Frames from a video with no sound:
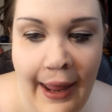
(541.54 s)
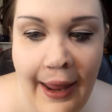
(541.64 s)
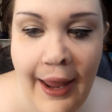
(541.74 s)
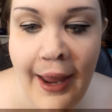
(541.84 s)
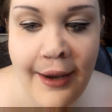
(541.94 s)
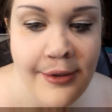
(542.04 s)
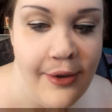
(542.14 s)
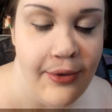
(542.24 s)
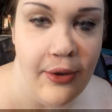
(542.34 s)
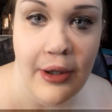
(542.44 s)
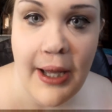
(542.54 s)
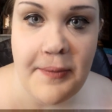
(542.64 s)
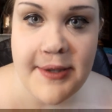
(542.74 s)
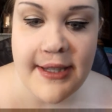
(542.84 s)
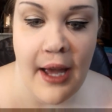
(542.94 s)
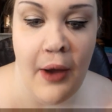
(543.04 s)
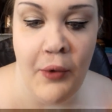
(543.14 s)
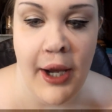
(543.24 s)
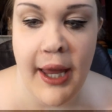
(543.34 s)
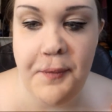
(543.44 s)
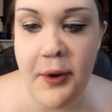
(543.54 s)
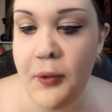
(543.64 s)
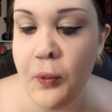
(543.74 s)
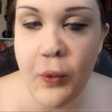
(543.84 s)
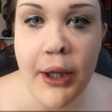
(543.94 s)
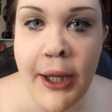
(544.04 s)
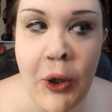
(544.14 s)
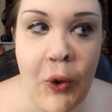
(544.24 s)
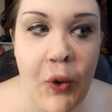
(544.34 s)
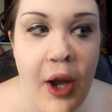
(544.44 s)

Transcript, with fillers: And for lips, I want to keep it really nude,